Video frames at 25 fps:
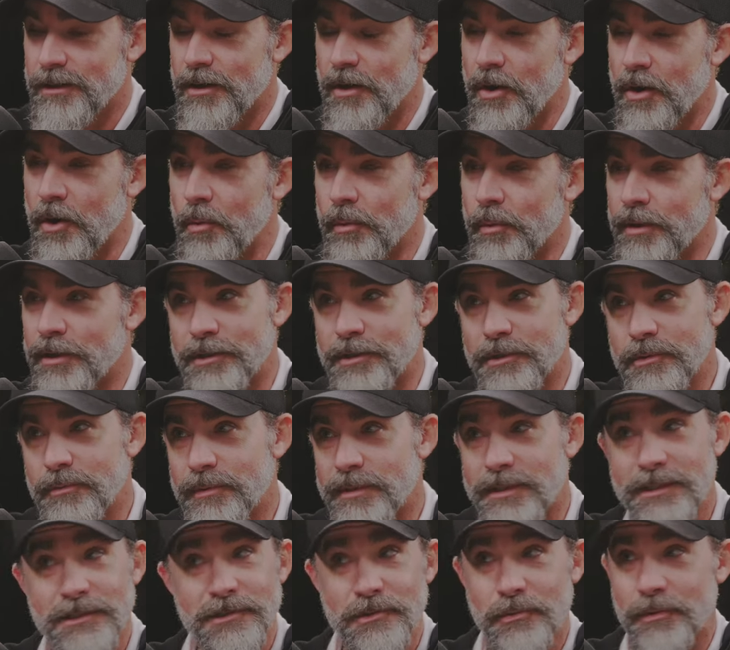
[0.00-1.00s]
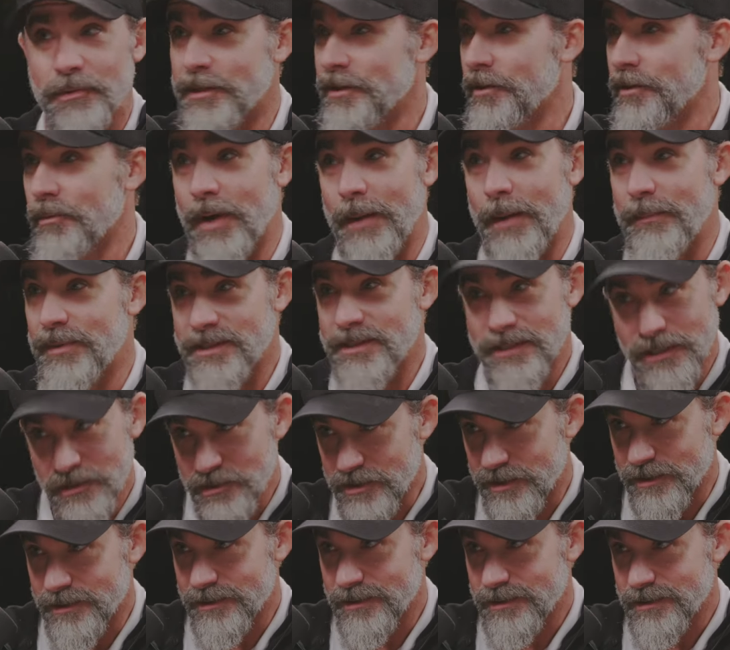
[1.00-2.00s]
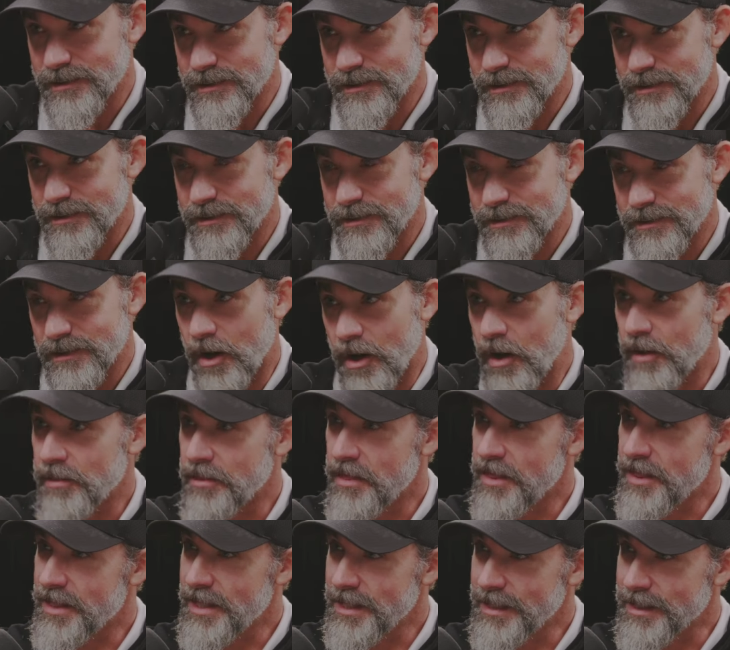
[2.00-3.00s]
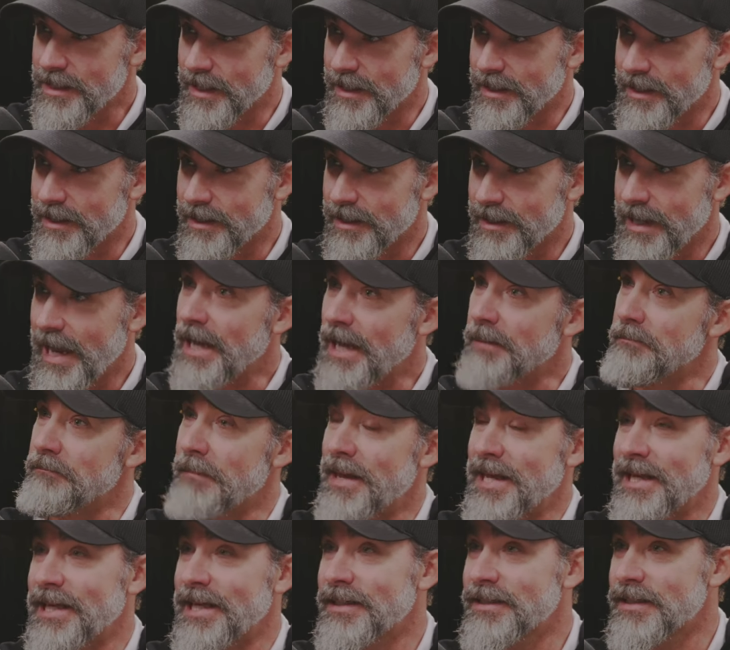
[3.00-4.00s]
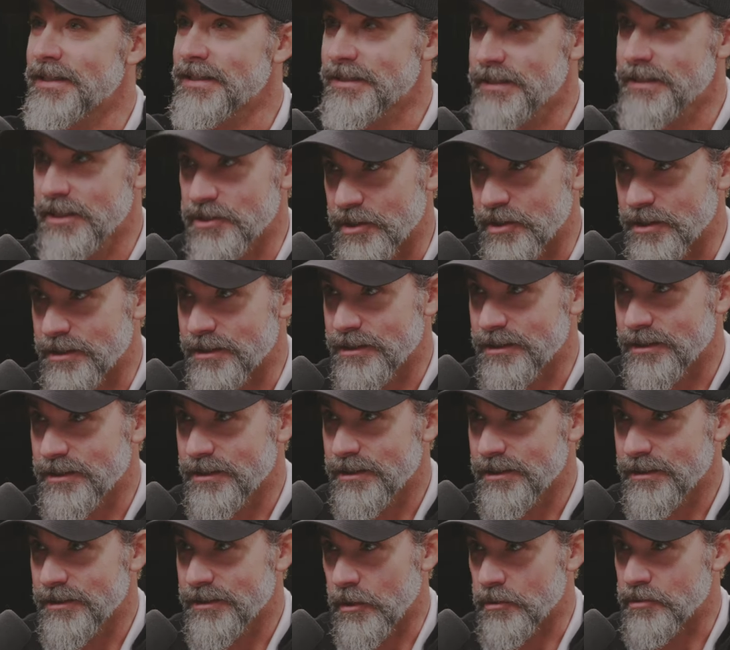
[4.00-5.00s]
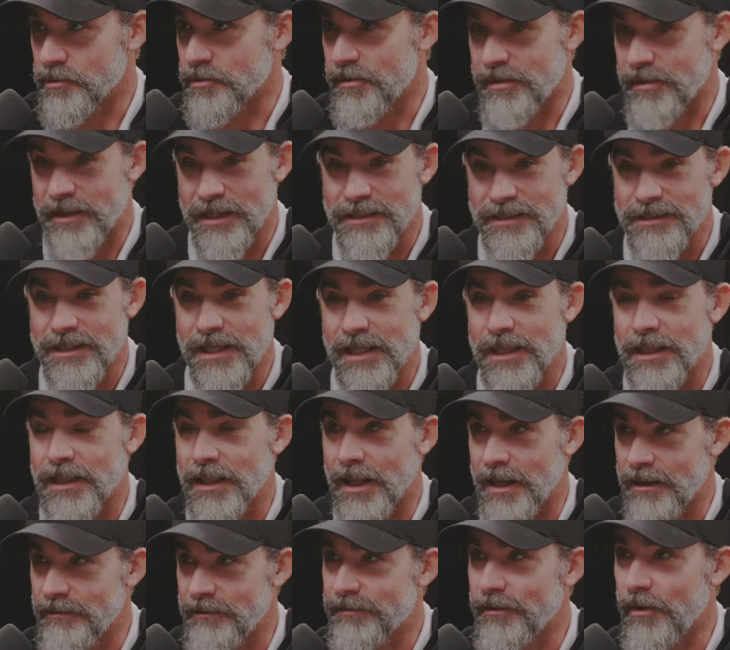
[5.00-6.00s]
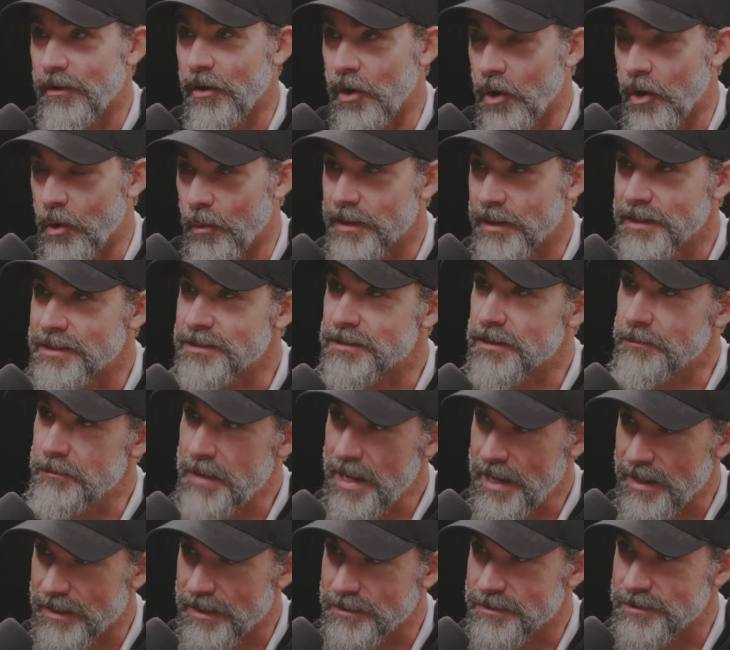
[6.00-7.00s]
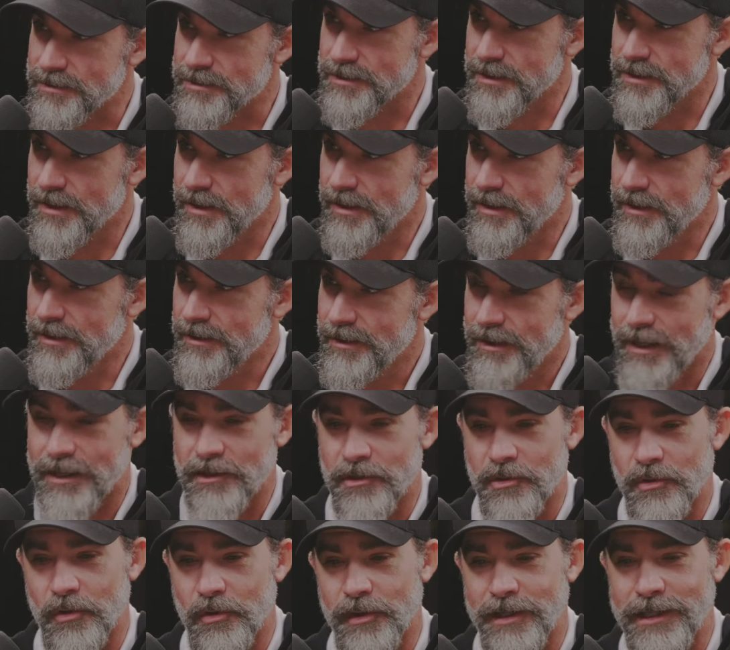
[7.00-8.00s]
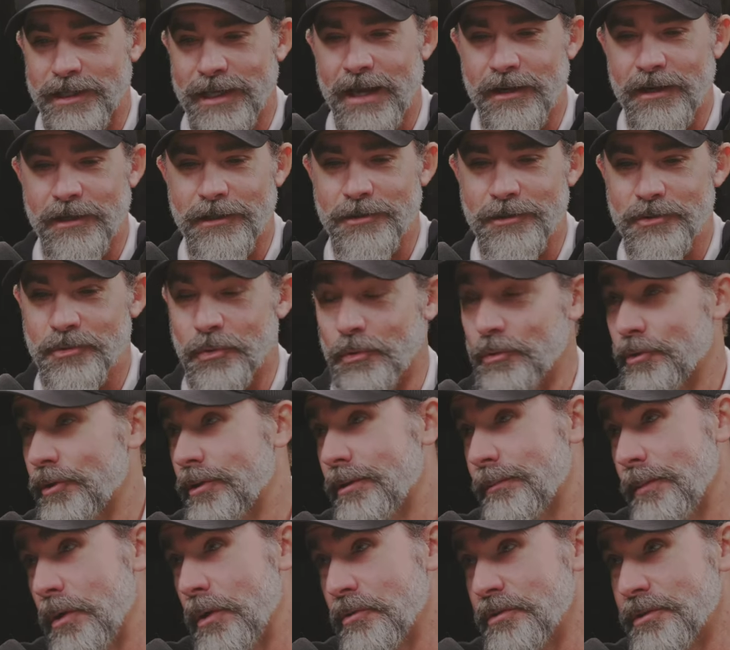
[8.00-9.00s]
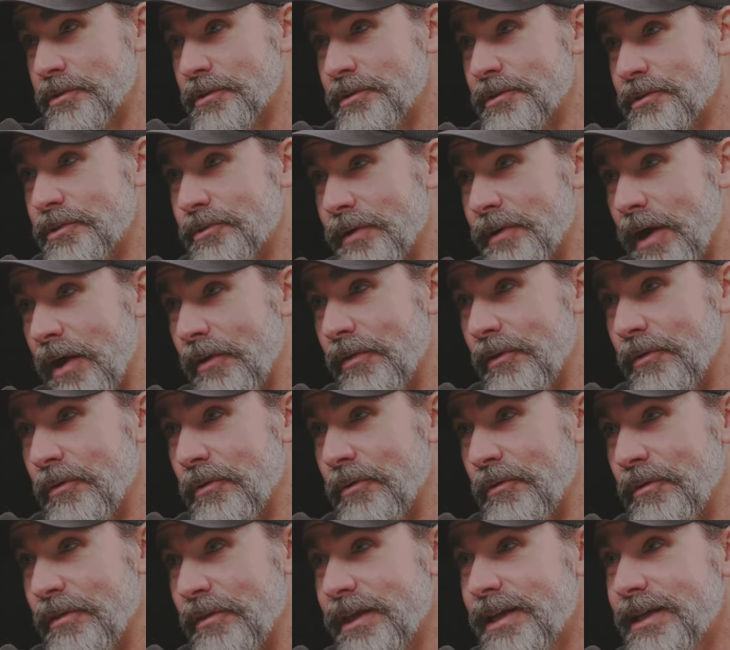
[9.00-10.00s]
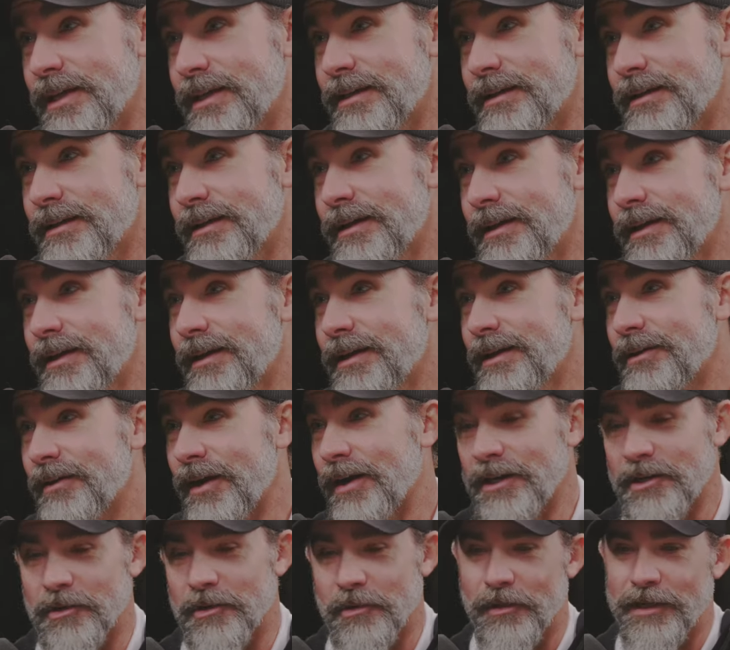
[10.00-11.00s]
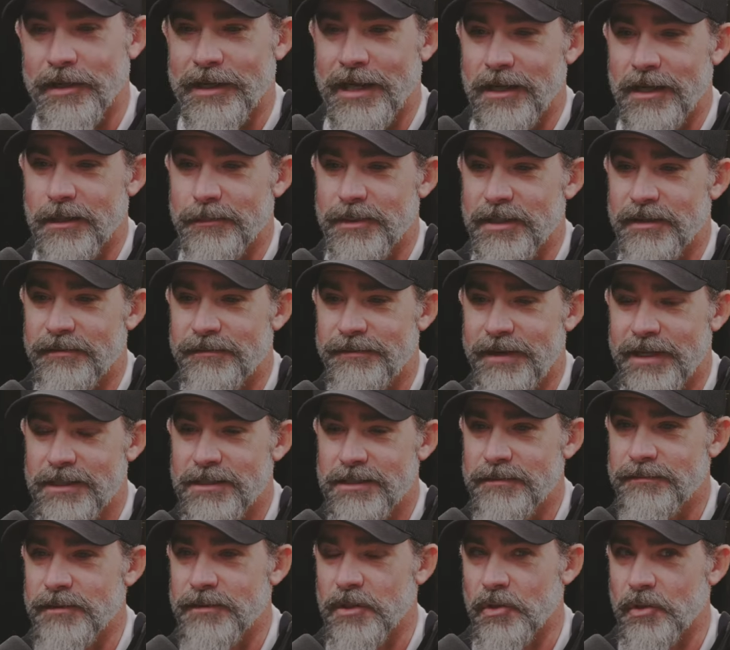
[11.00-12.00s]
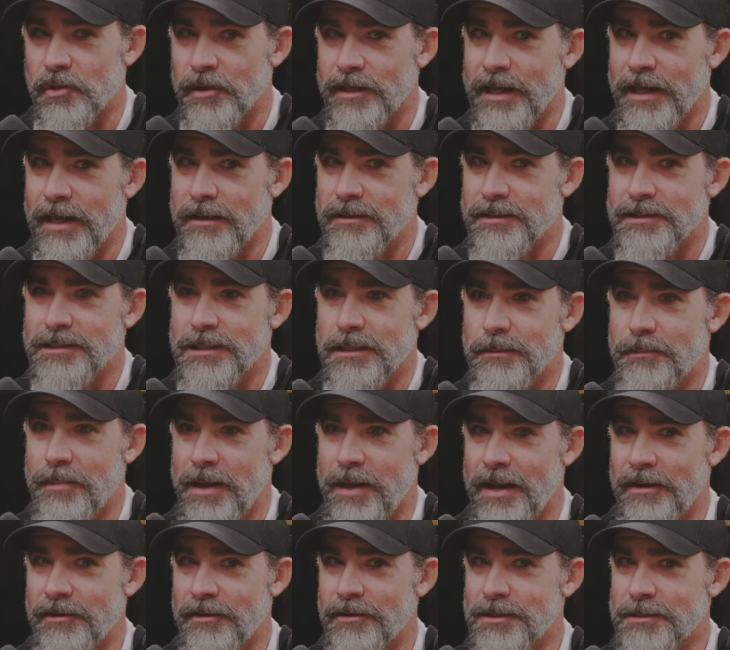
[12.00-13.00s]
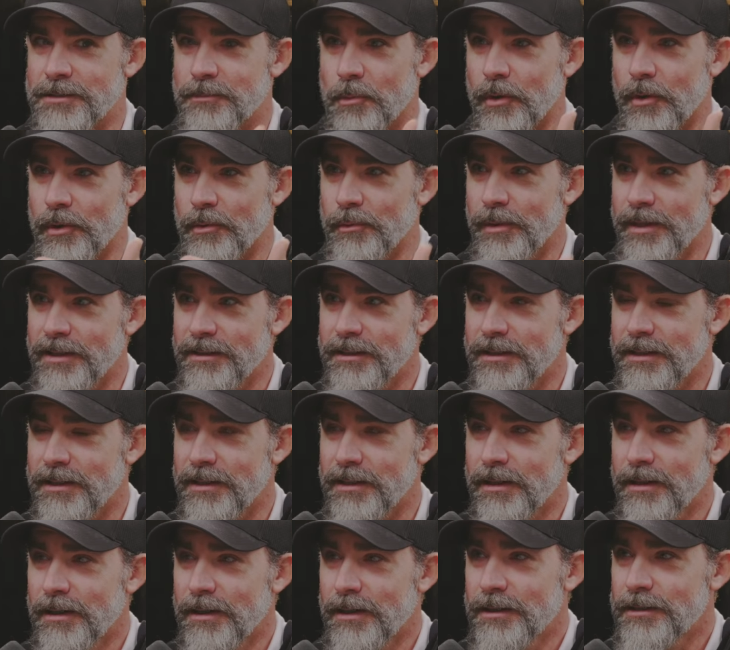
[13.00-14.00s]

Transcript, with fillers: All we are doing is doing the repetitions on thinking and making decisions. Those are things that life always demands. And you're learning how to control your emotions throughout the whole thing, right? You're learning how to be effective. You're learning how to see patterns more quickly.